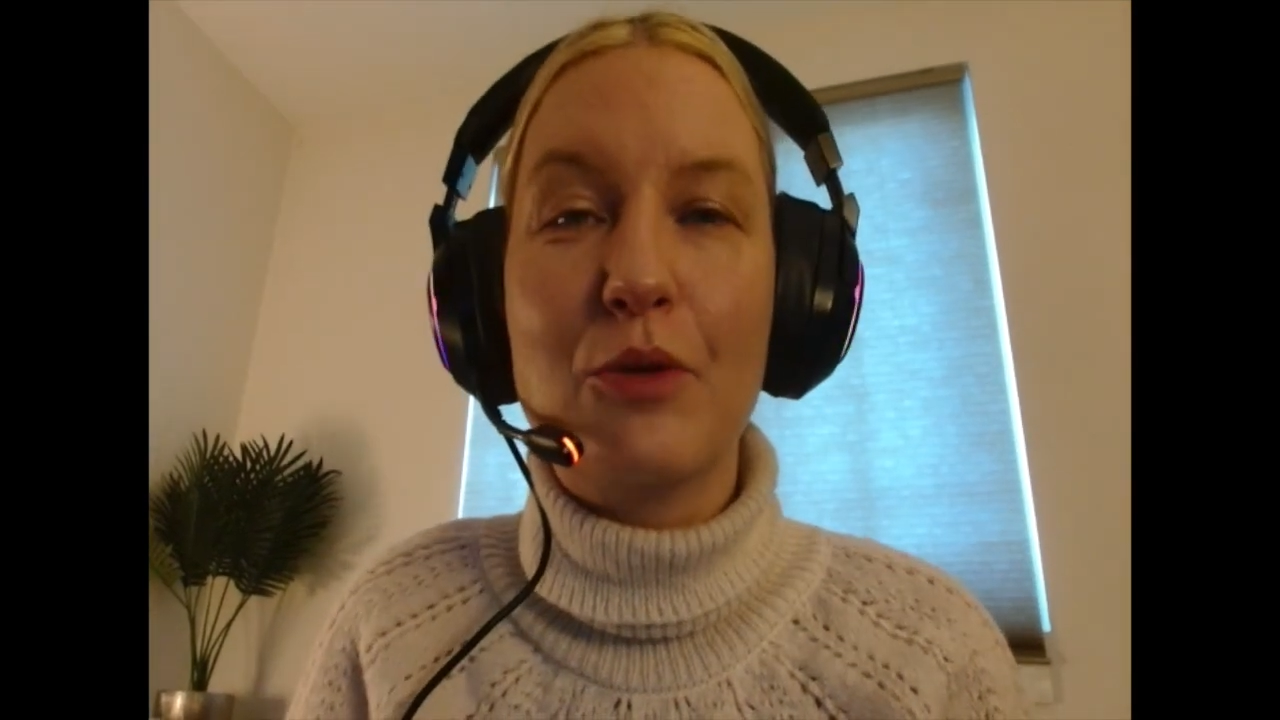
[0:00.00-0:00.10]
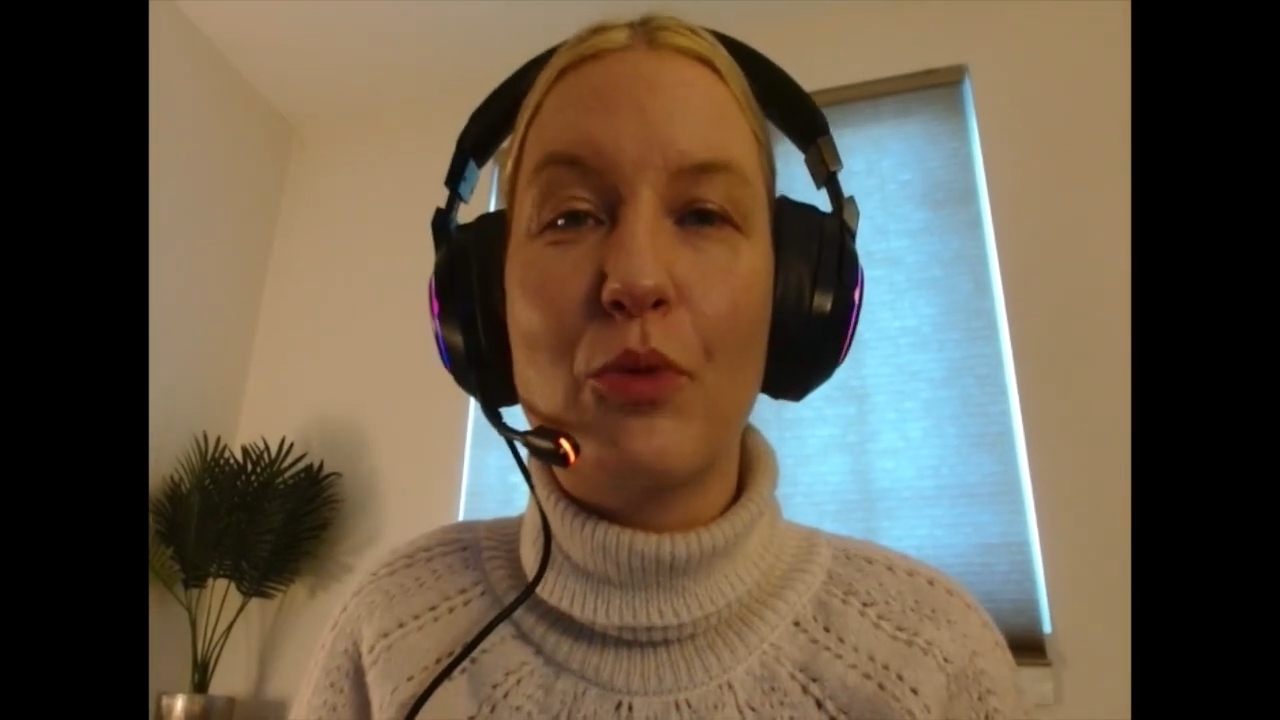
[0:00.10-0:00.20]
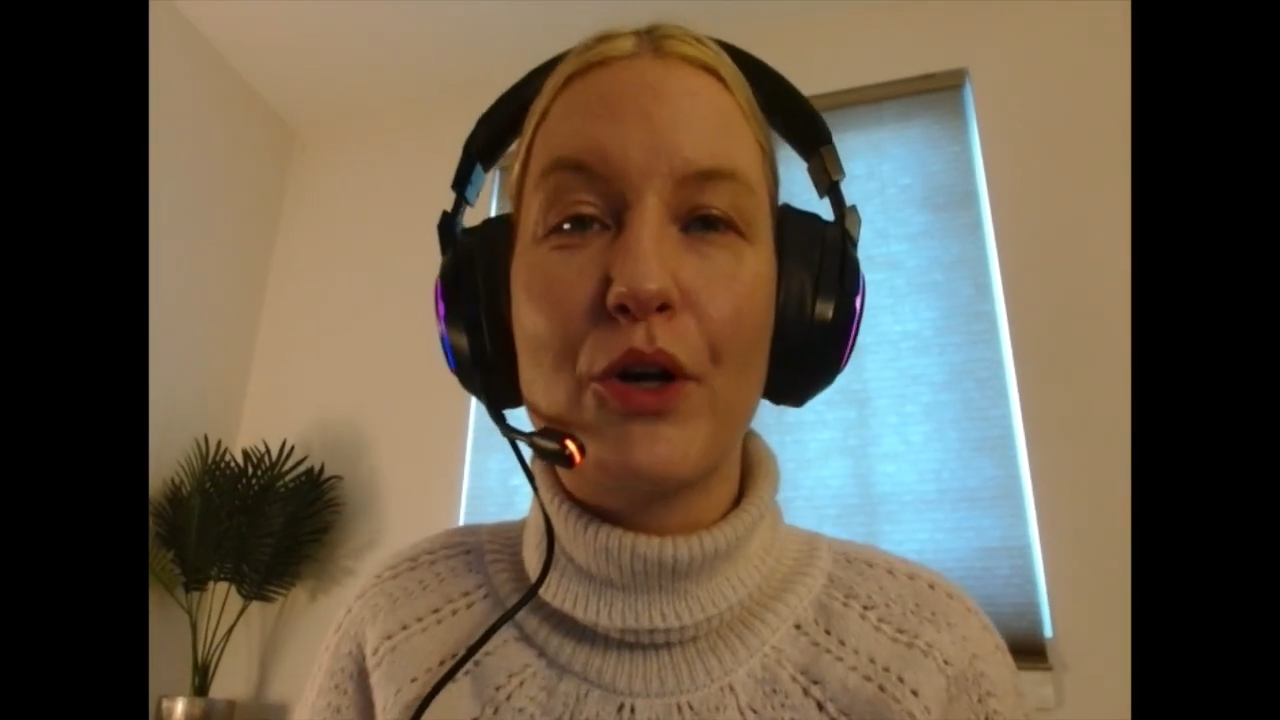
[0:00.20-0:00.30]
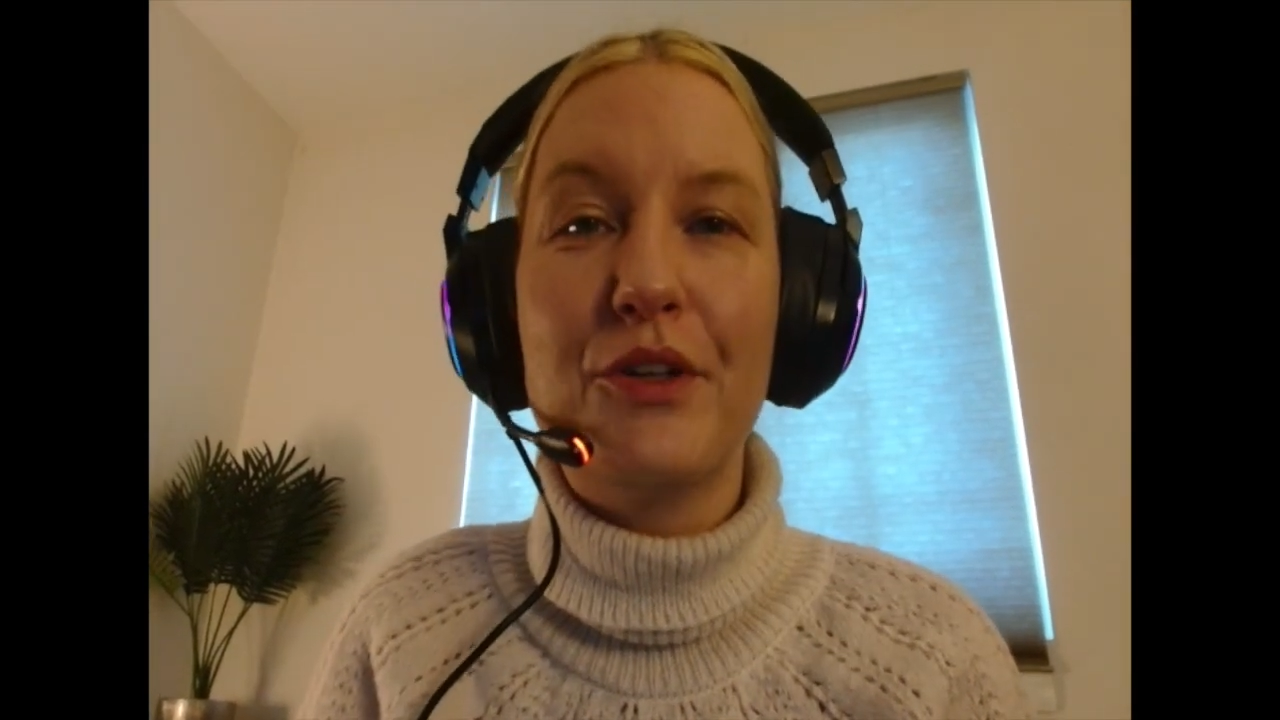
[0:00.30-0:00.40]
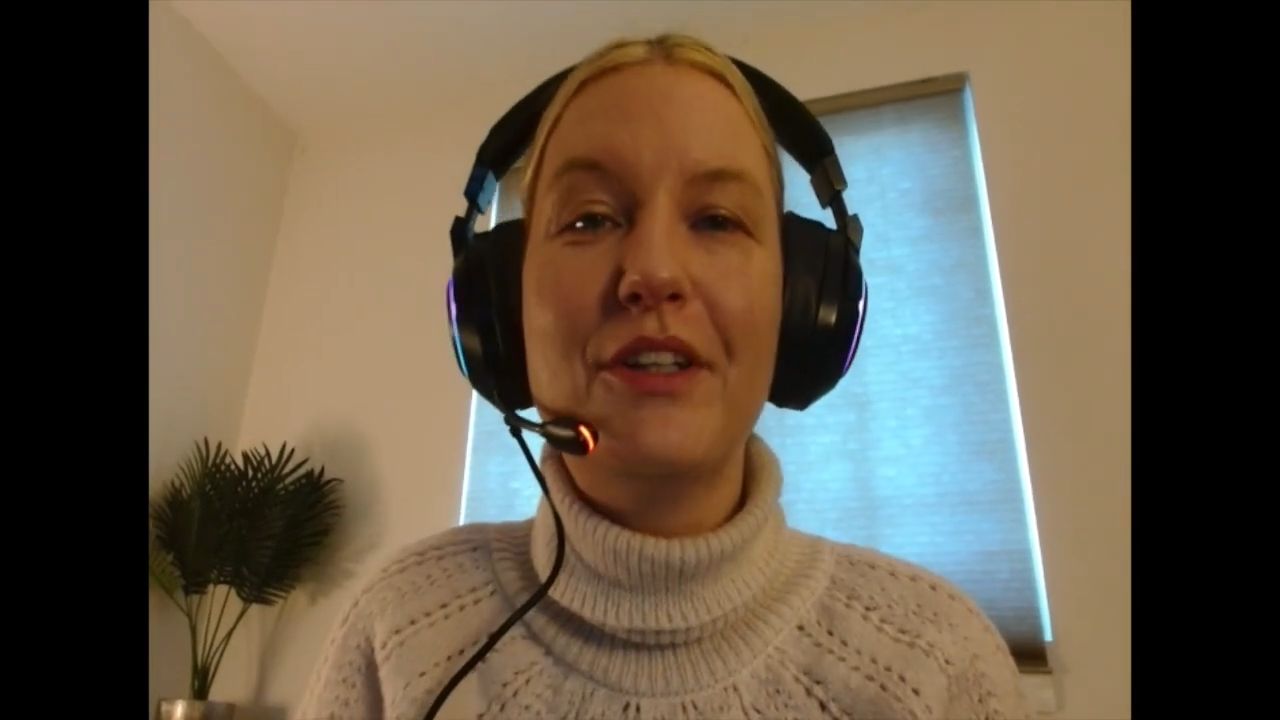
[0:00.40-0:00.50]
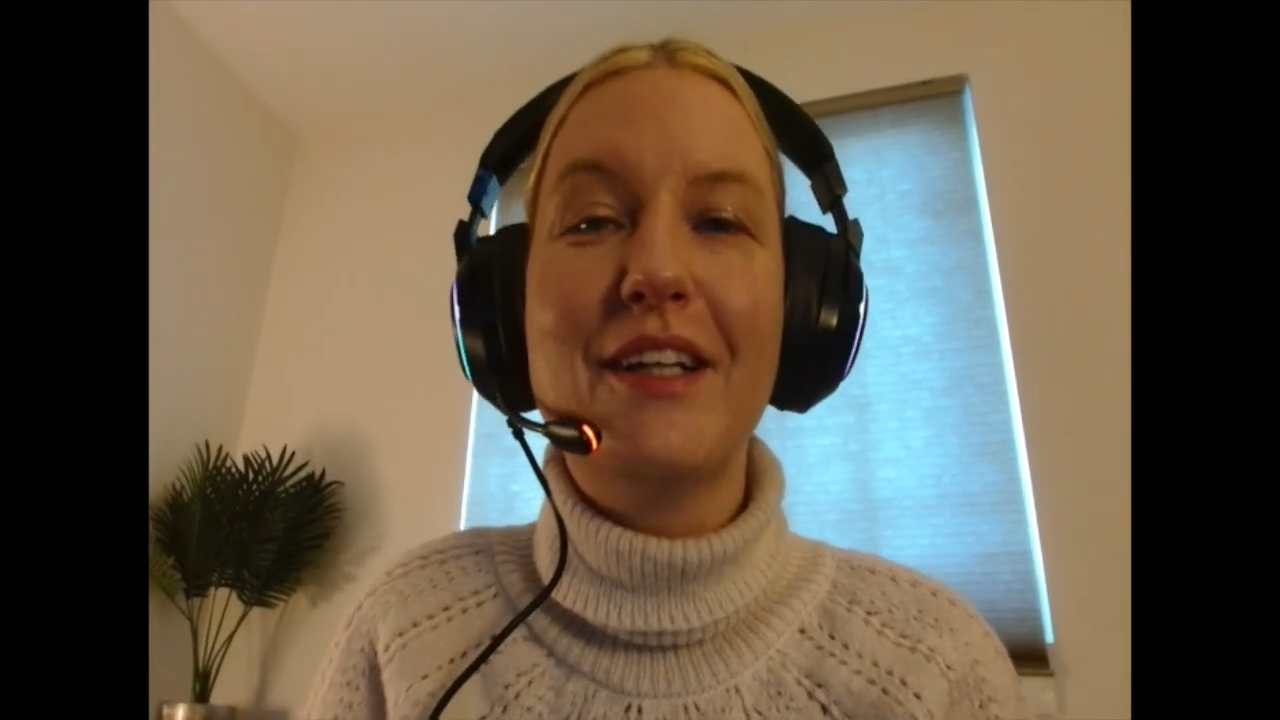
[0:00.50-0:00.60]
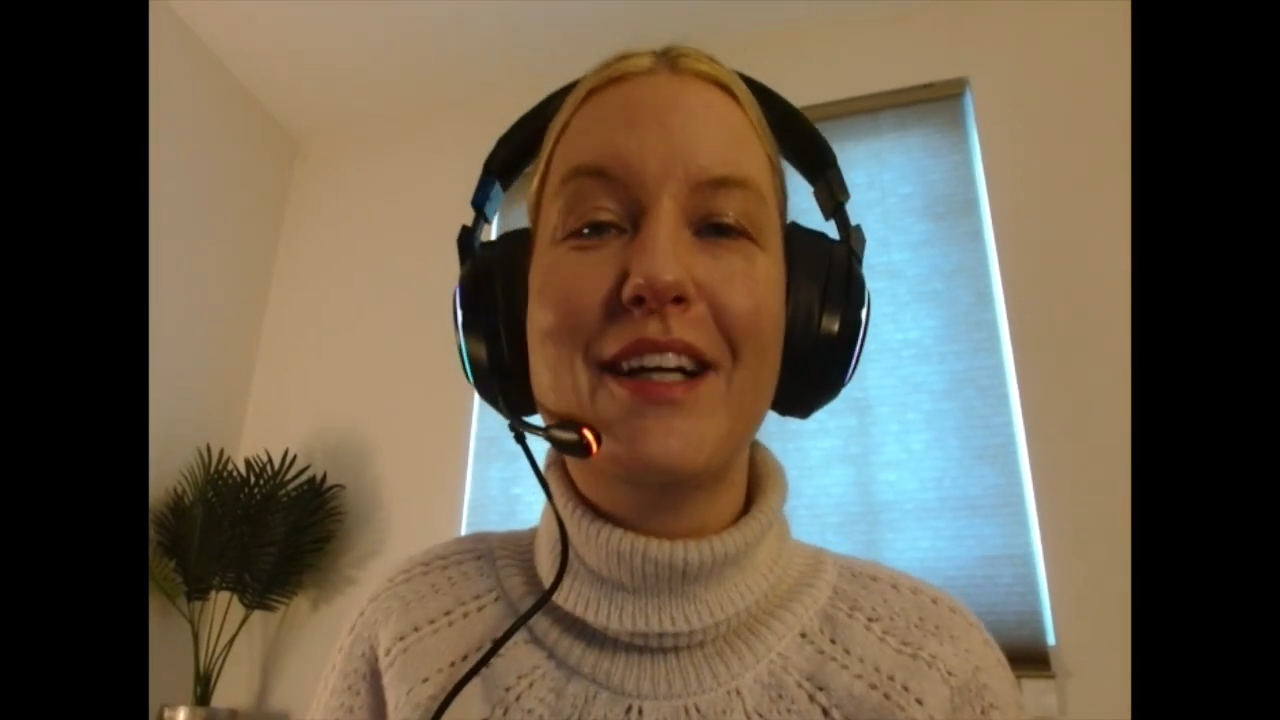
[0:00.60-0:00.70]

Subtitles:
water